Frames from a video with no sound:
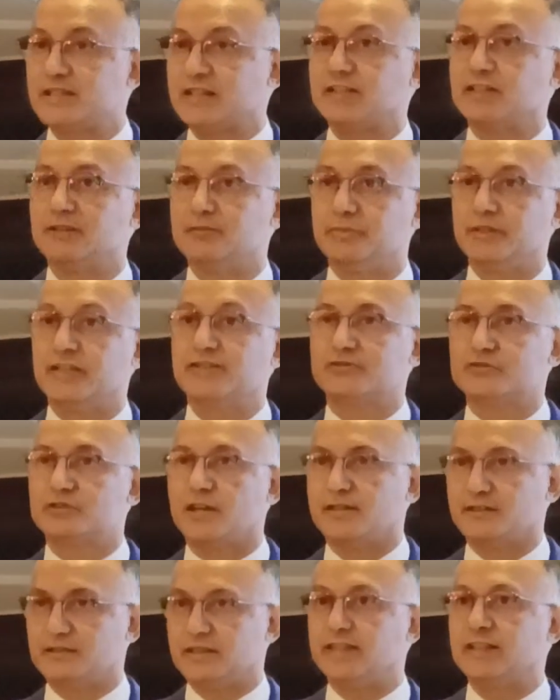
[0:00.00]
taken big
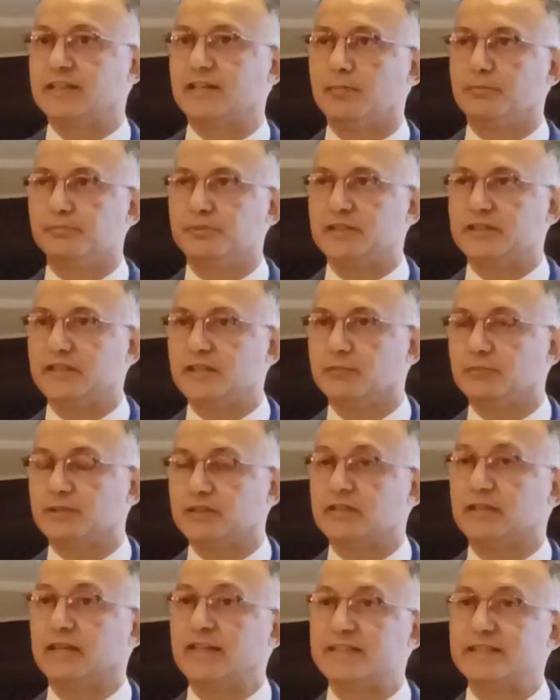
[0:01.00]
strides in any company here,
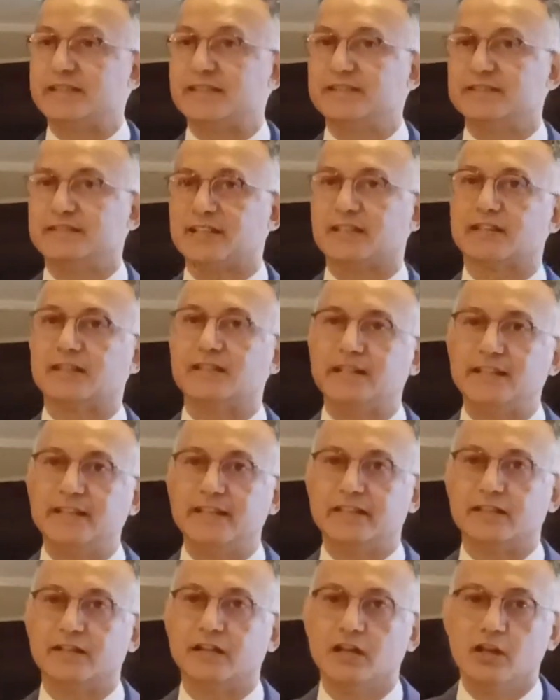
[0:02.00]
but NTT is taking
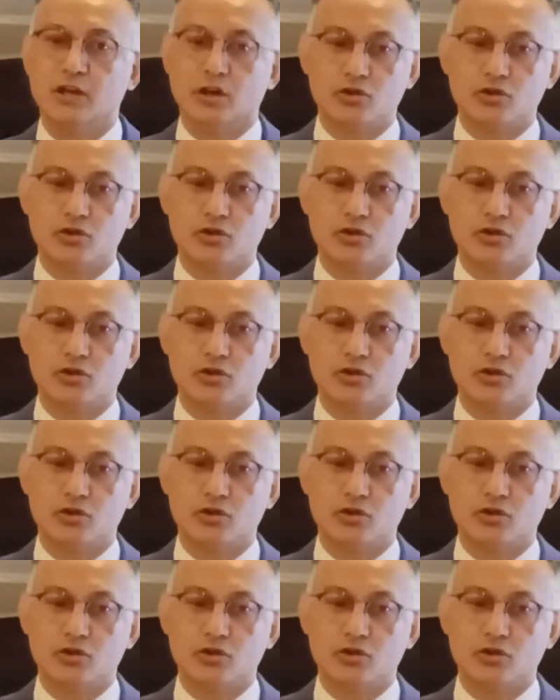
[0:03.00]
lead